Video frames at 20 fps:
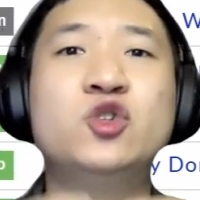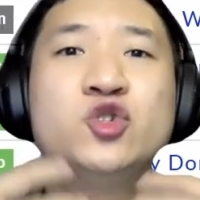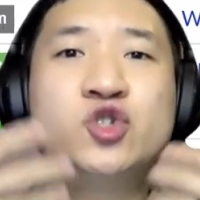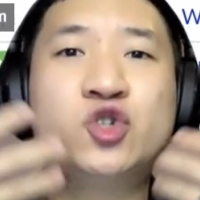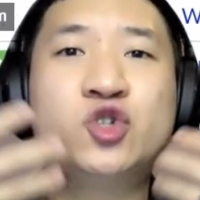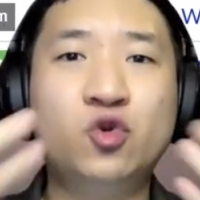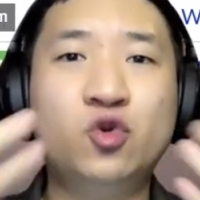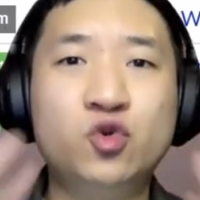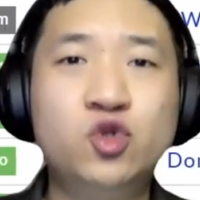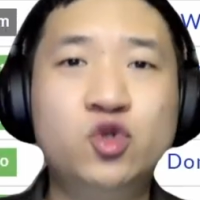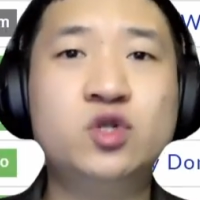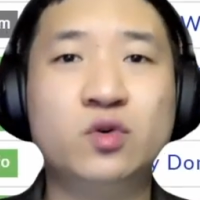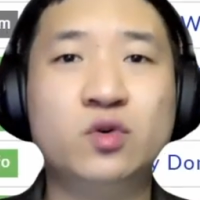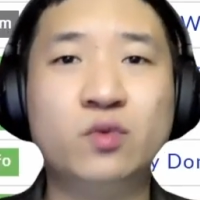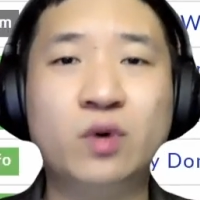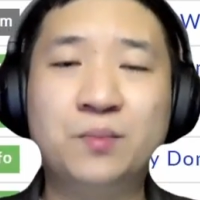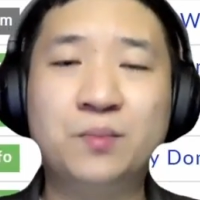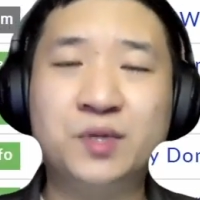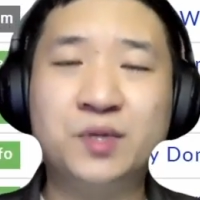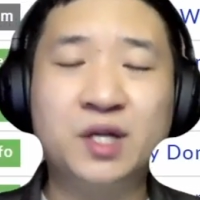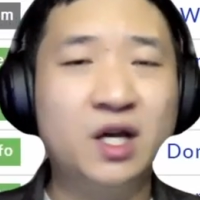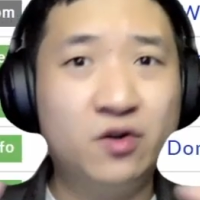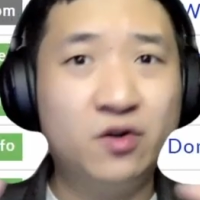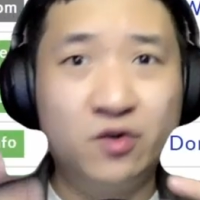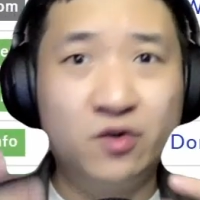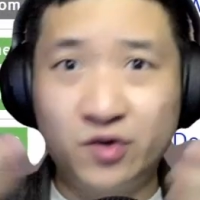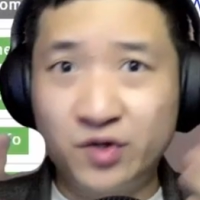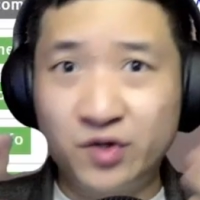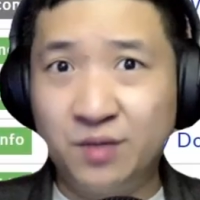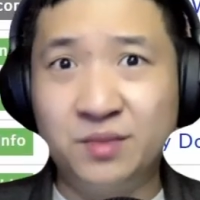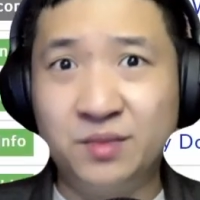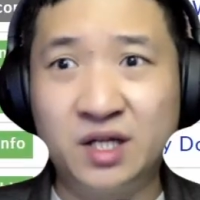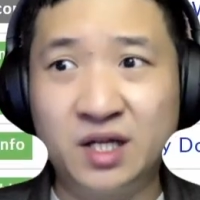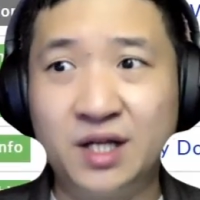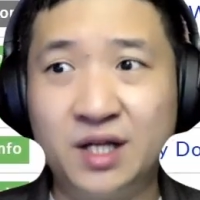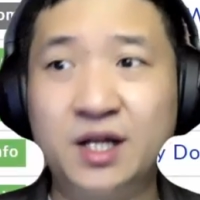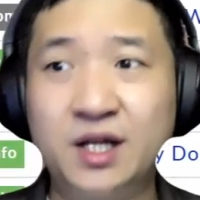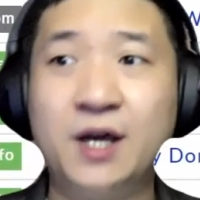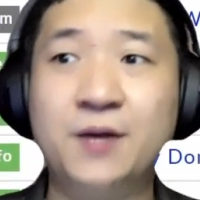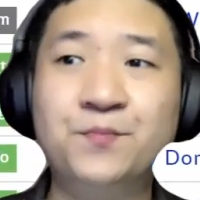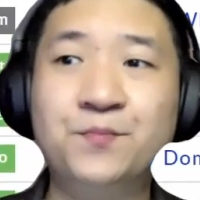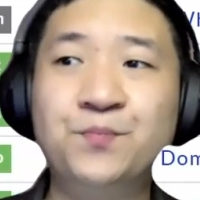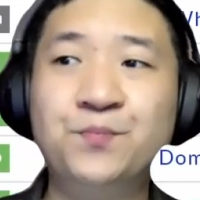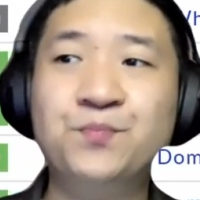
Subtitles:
show you the website or something like that.